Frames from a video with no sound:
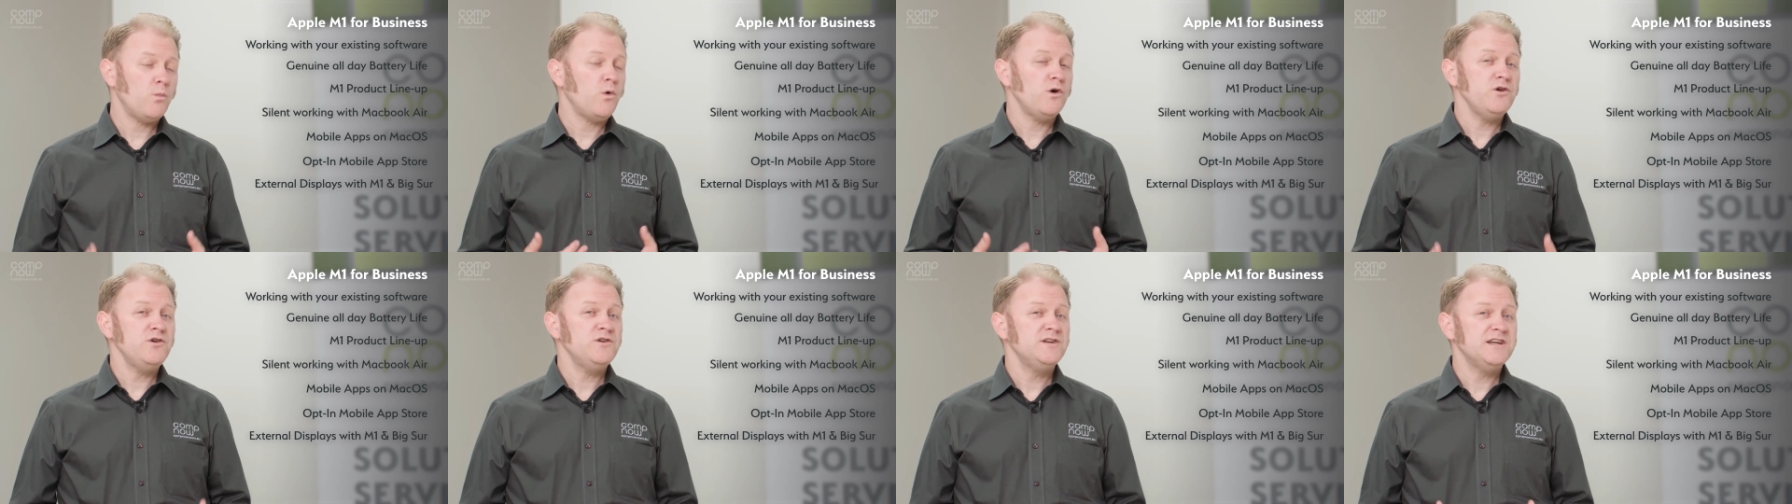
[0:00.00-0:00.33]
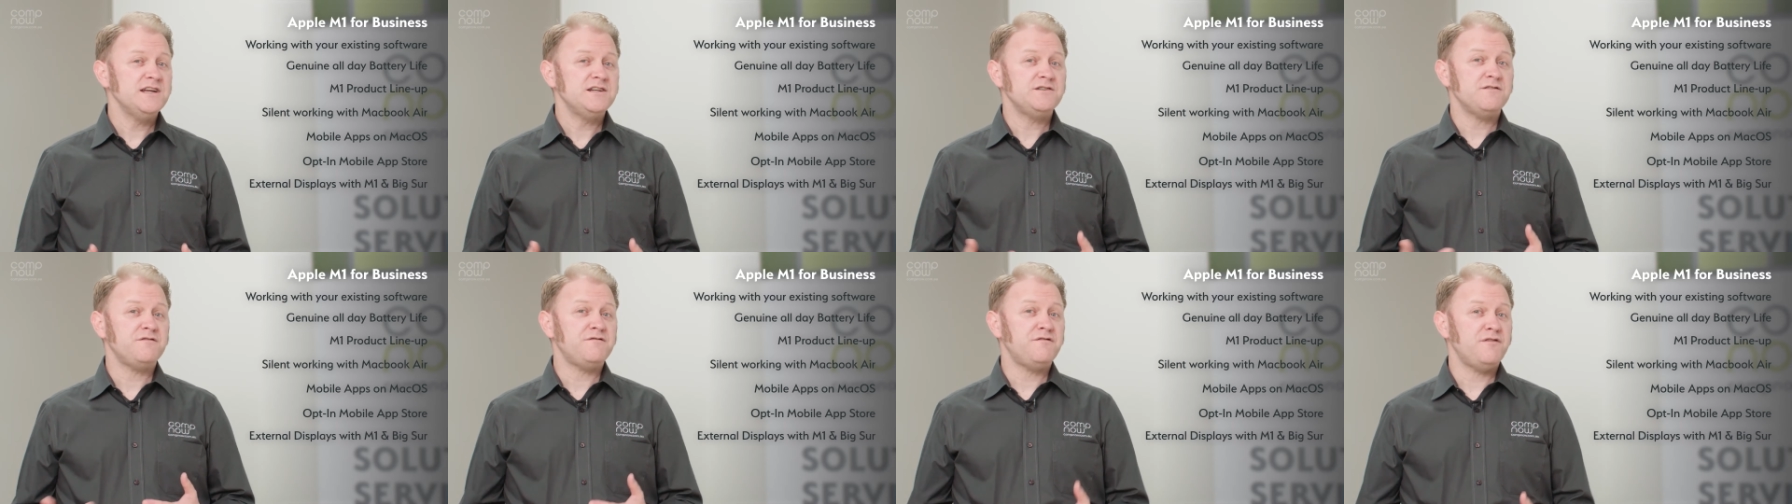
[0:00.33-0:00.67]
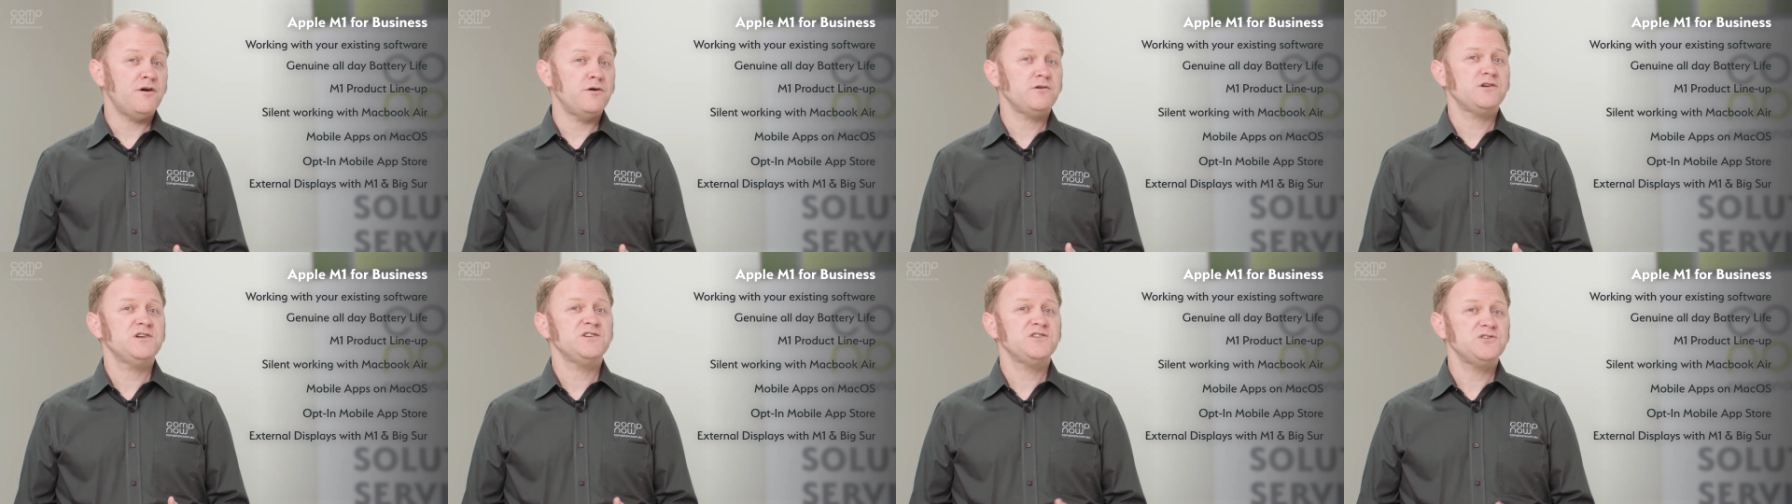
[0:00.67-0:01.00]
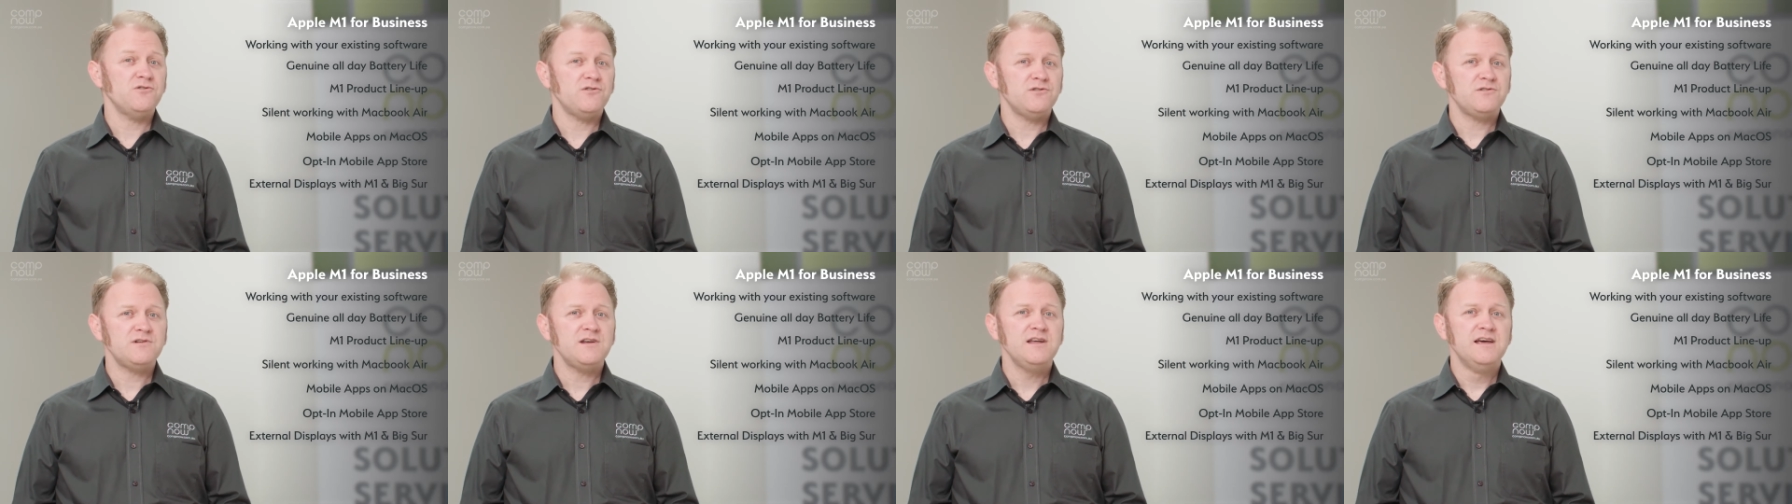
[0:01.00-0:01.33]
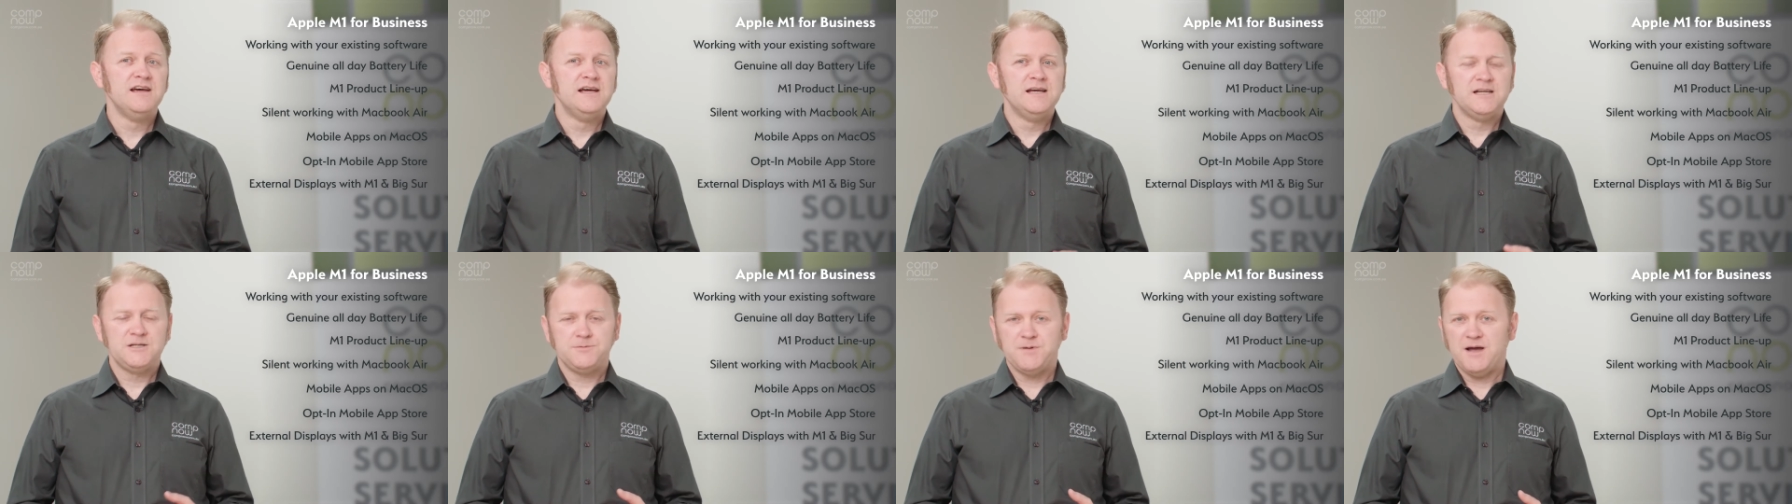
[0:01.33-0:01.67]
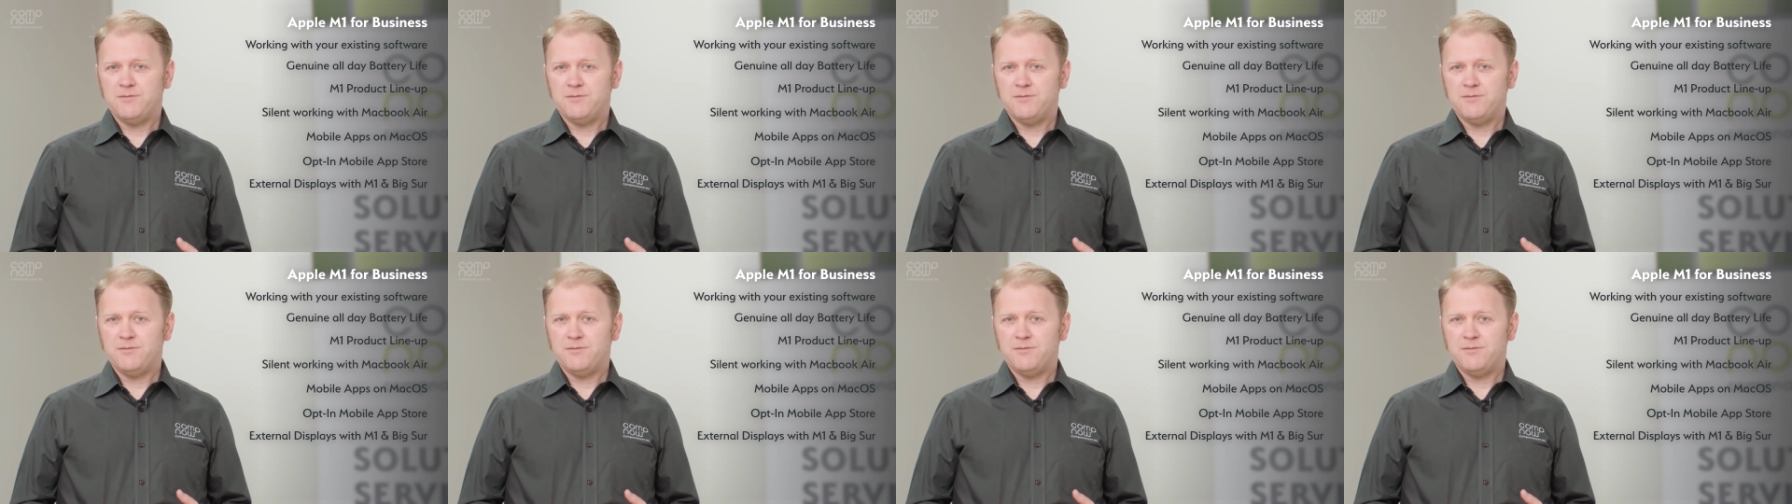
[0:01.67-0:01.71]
what you need to focus on to